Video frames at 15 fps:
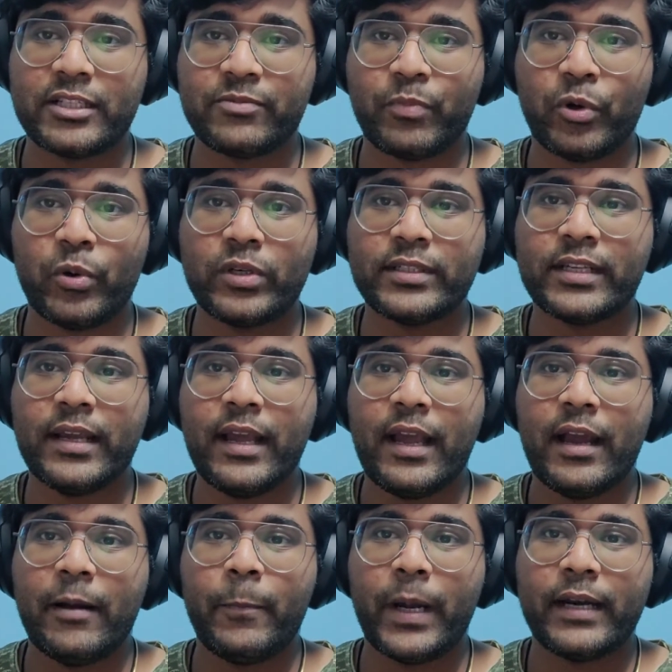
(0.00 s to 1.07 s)
sports,
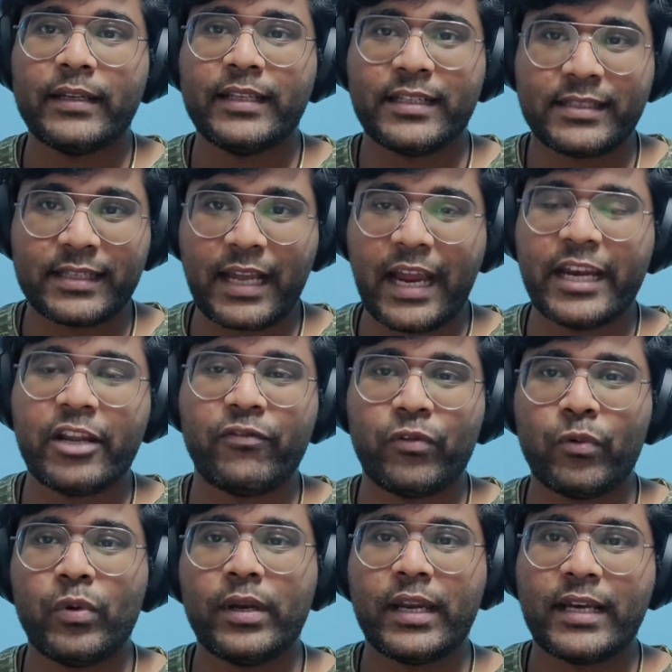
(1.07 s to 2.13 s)
but this kind of
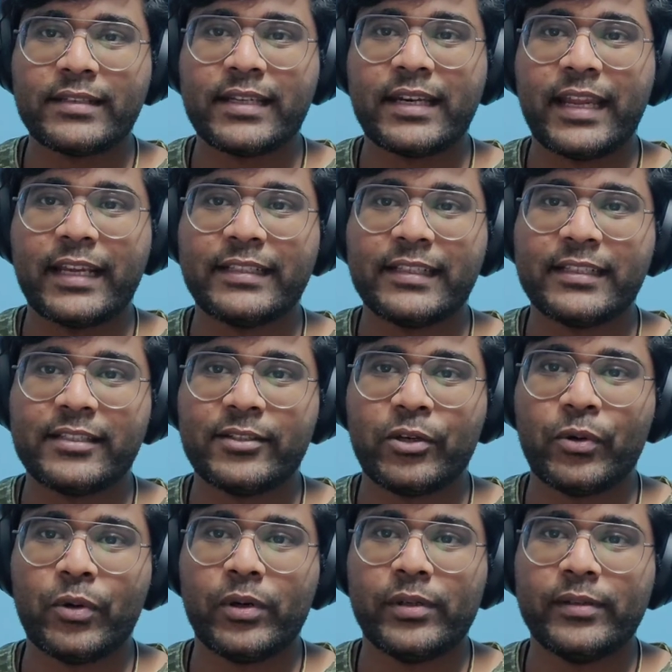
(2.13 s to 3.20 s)
rule doesn't exist.
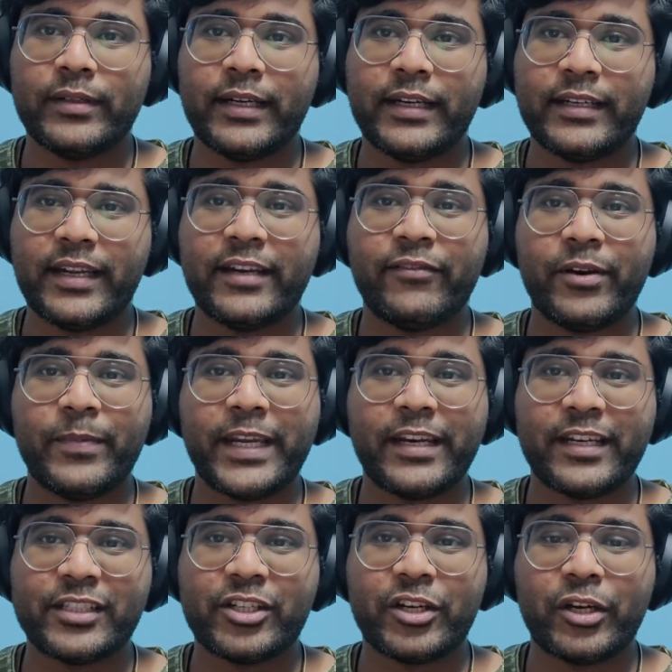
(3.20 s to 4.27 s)
So it will be
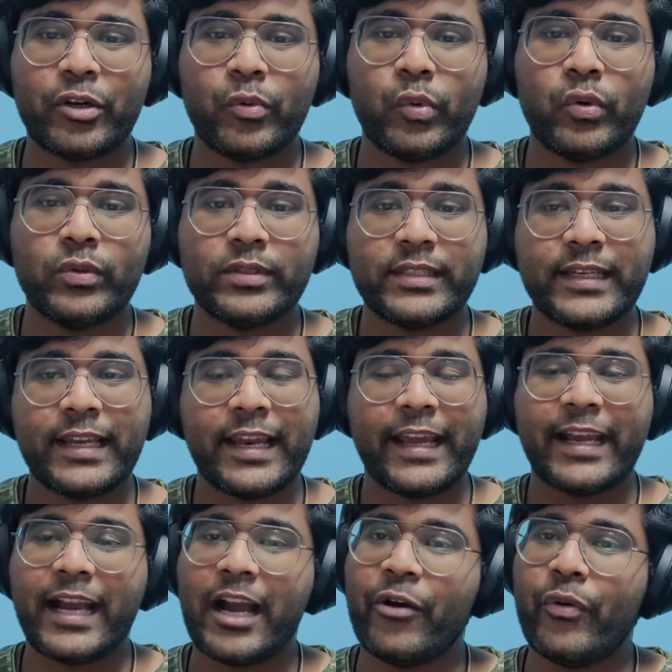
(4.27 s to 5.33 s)
interesting to see
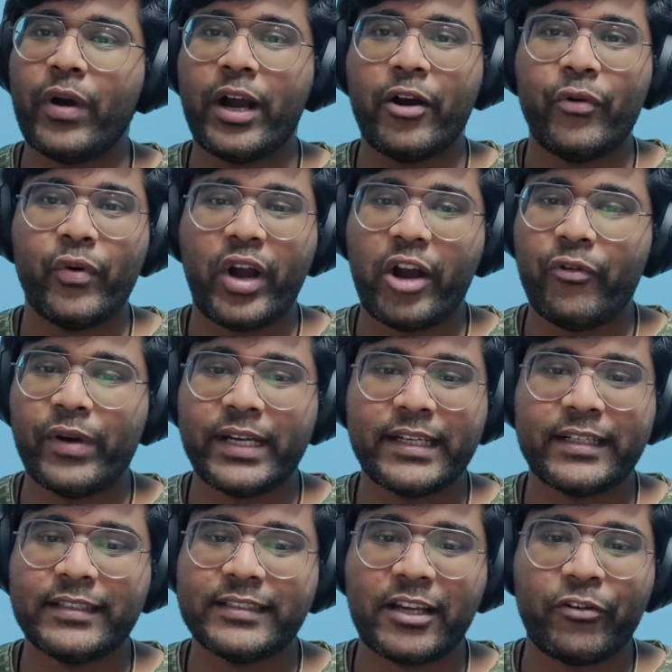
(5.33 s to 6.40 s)
like how it
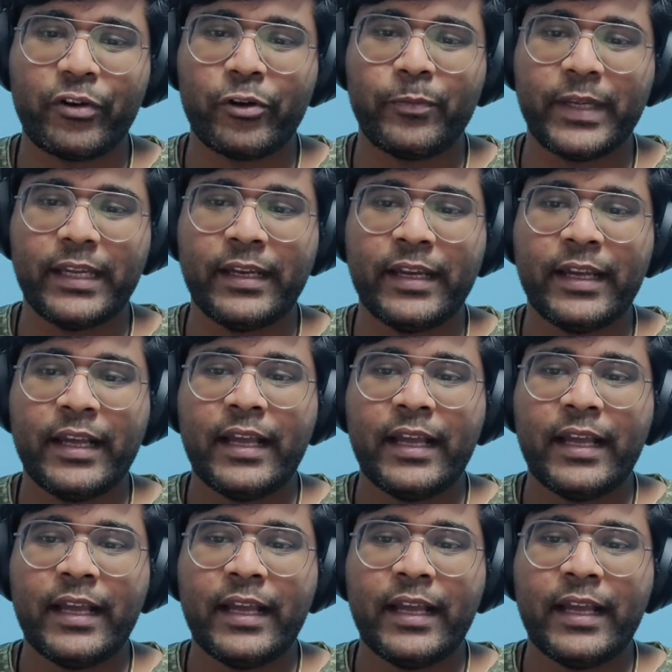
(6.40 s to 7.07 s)
turns out to be.